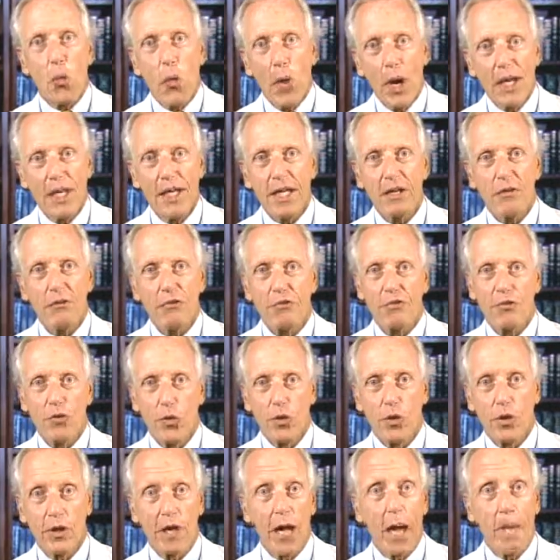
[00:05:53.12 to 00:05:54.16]
waiting
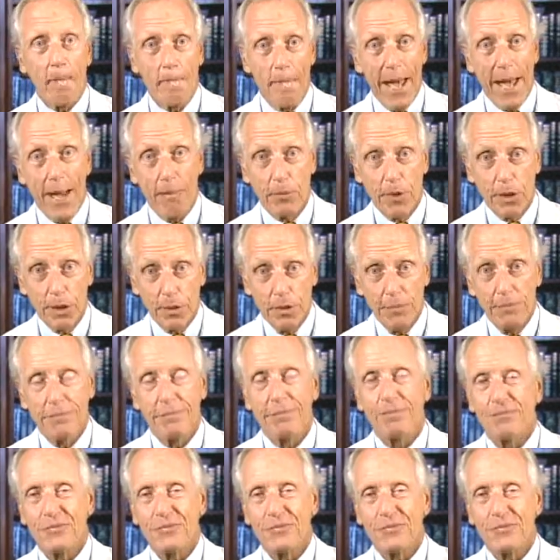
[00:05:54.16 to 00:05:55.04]
for a mammal,